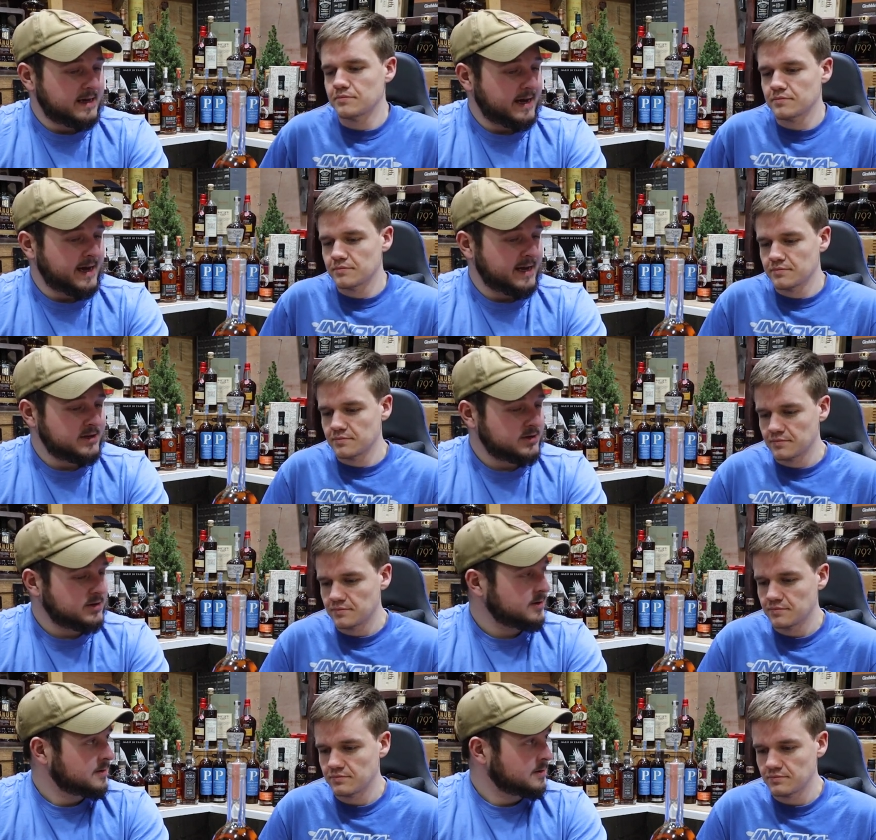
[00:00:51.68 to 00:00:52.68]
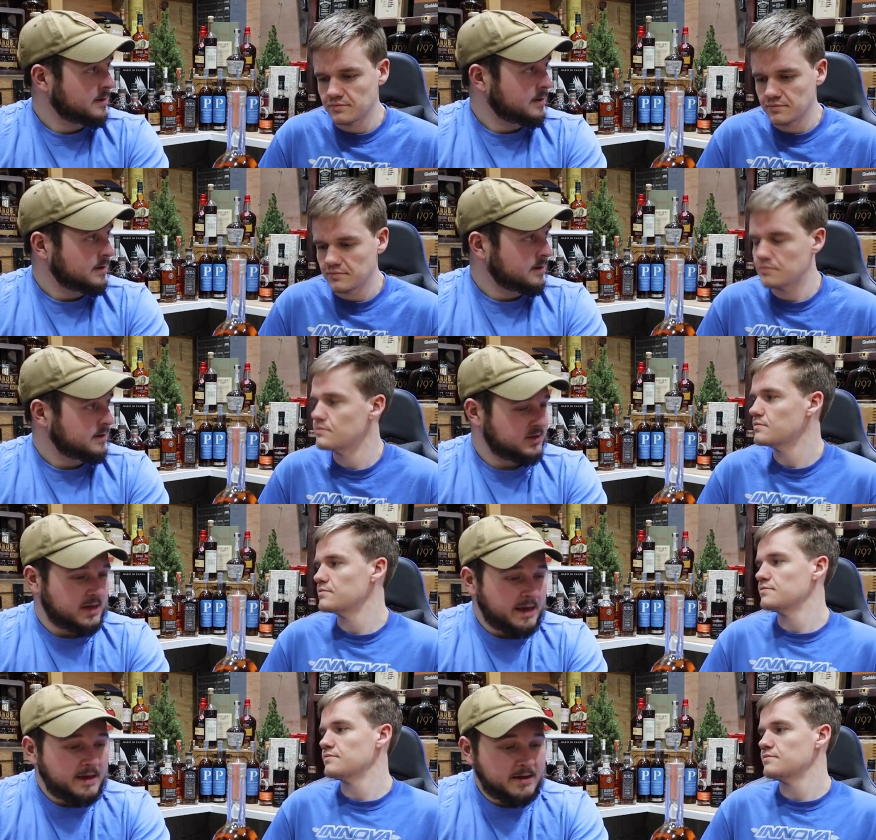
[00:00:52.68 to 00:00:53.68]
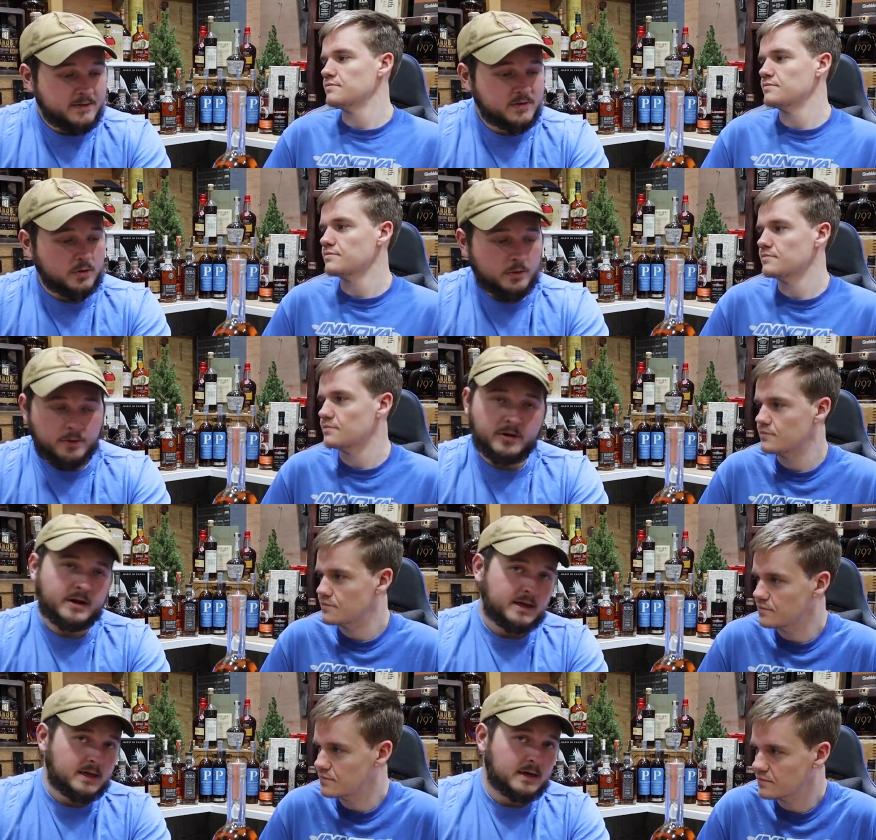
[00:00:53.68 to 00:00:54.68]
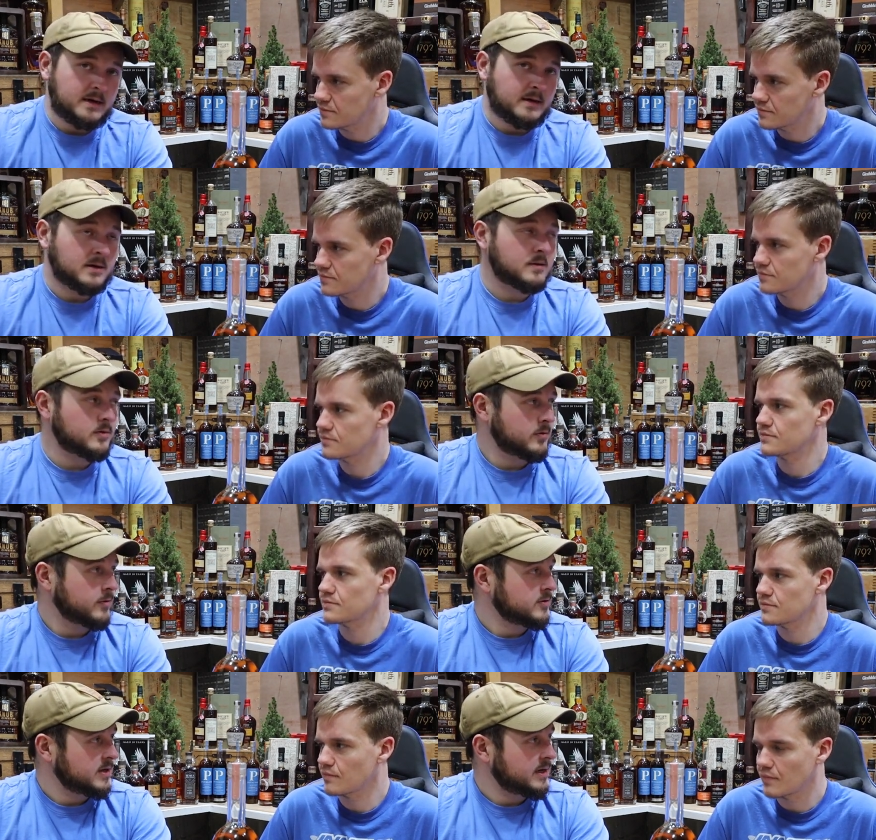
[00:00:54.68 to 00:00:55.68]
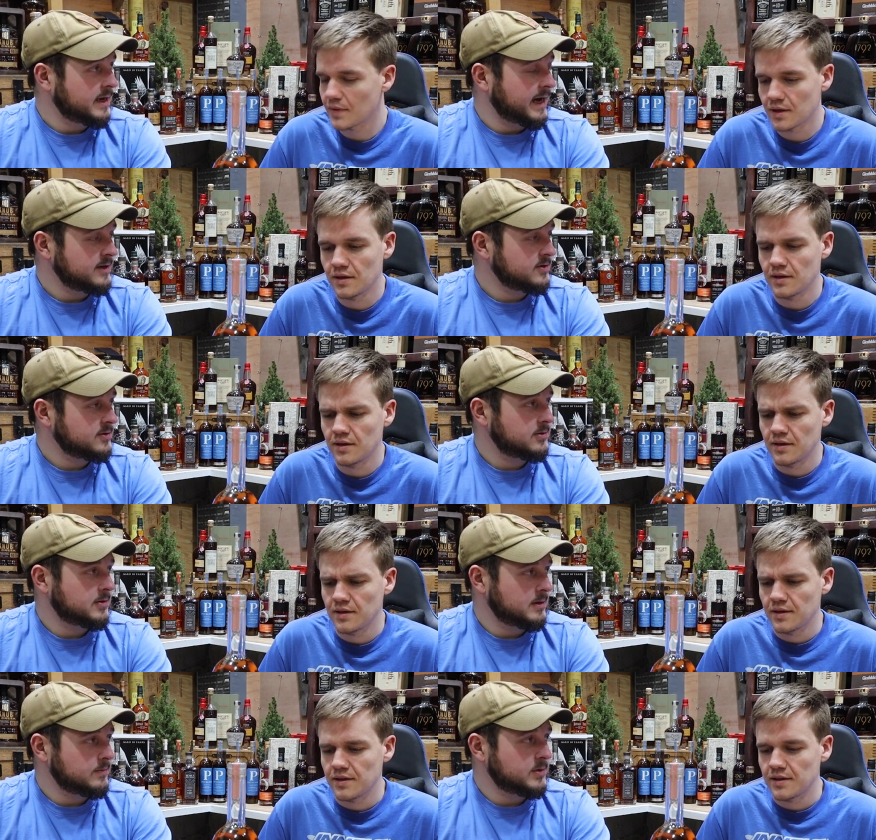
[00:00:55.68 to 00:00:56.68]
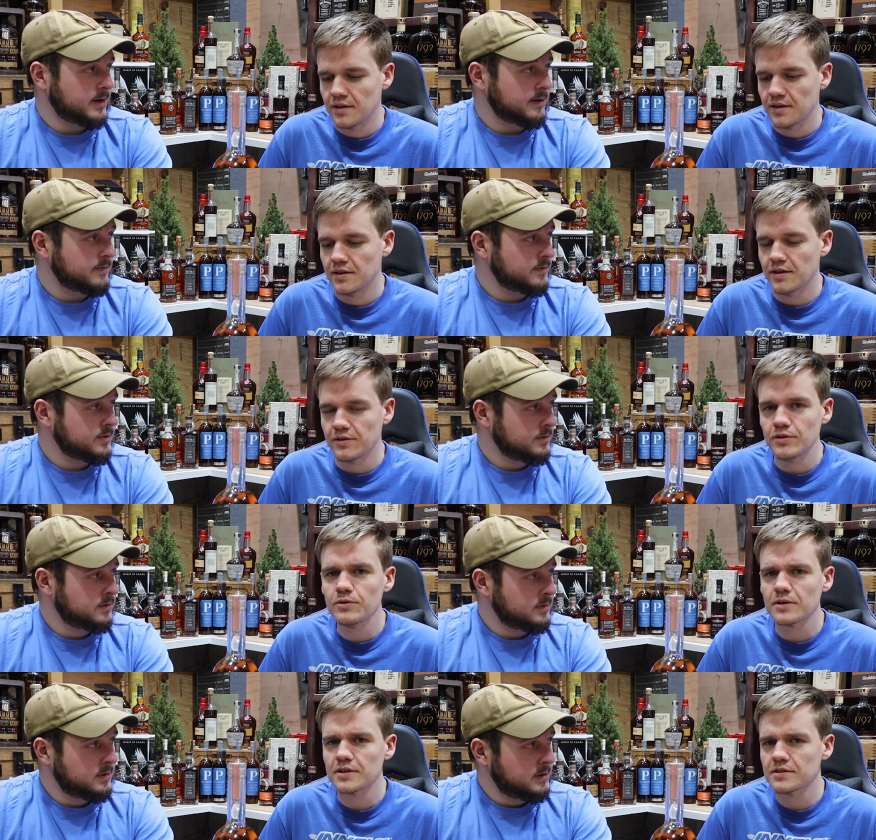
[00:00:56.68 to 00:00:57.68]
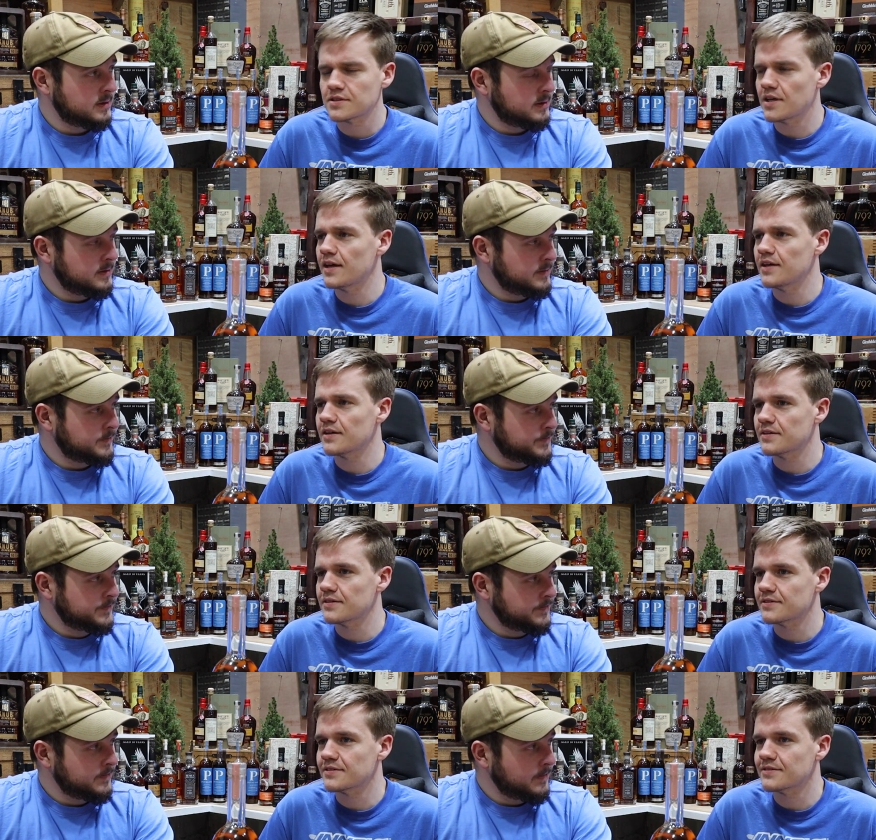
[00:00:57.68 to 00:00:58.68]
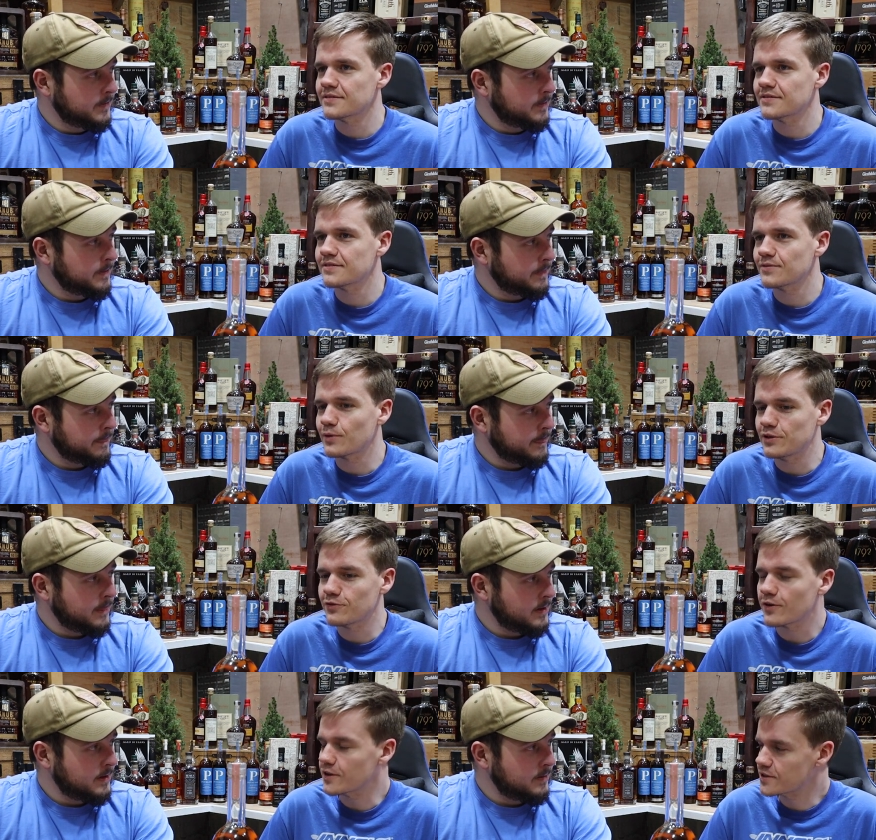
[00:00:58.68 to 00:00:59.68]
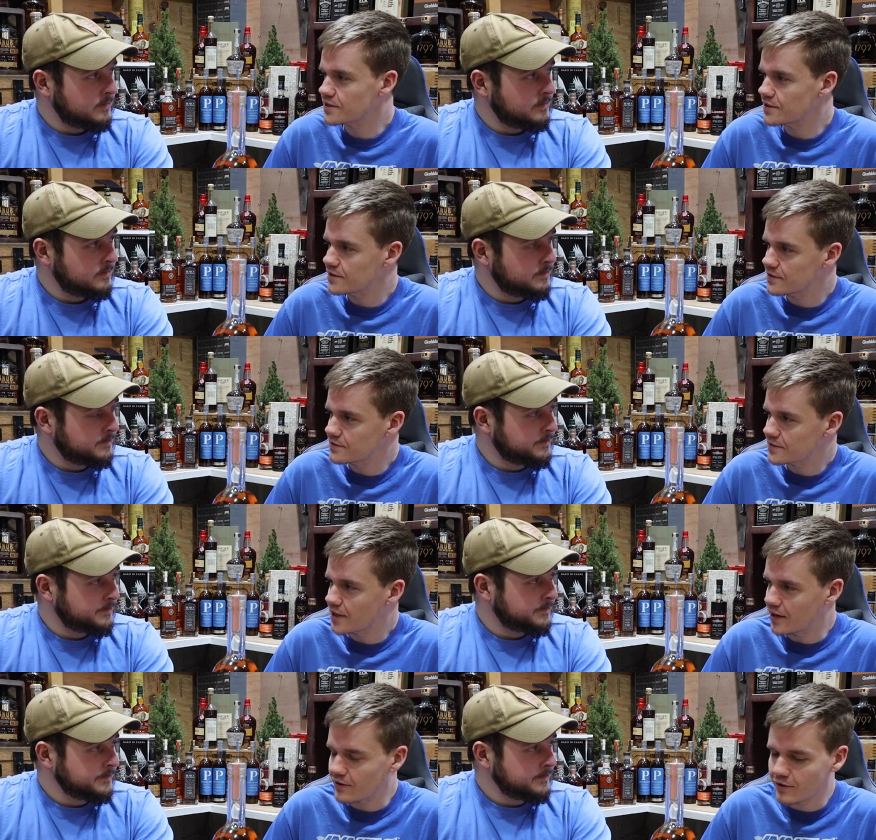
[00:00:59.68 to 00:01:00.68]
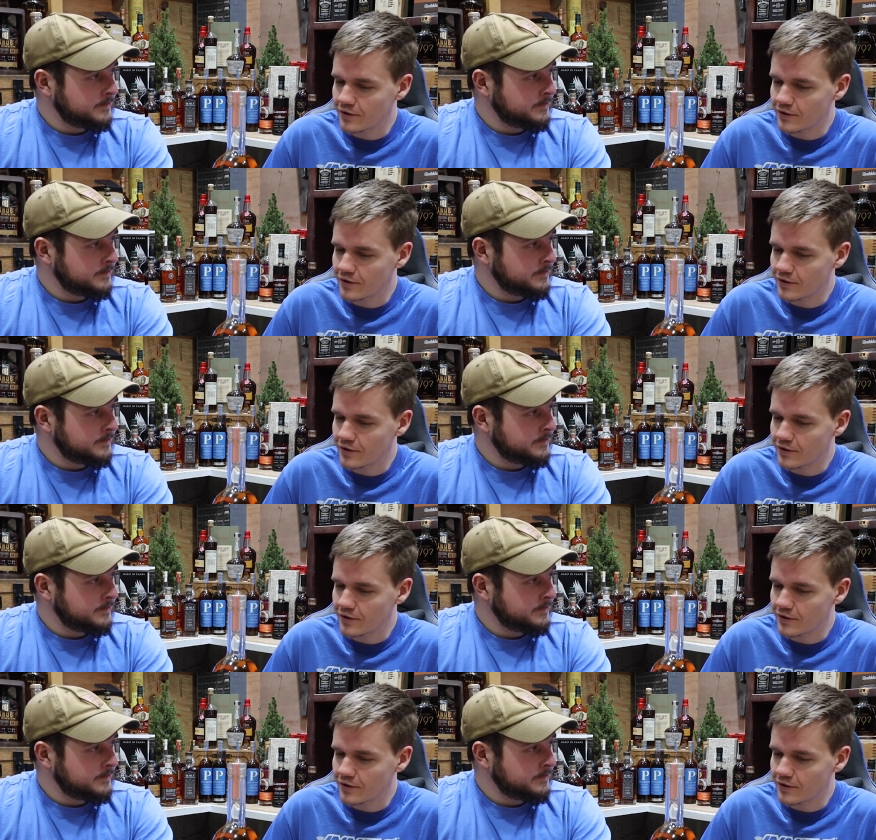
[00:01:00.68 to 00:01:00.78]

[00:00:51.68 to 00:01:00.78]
Speaker 1: cask staves or in the rose casks themselves.
Speaker 2: Now, you were saying when you first kind of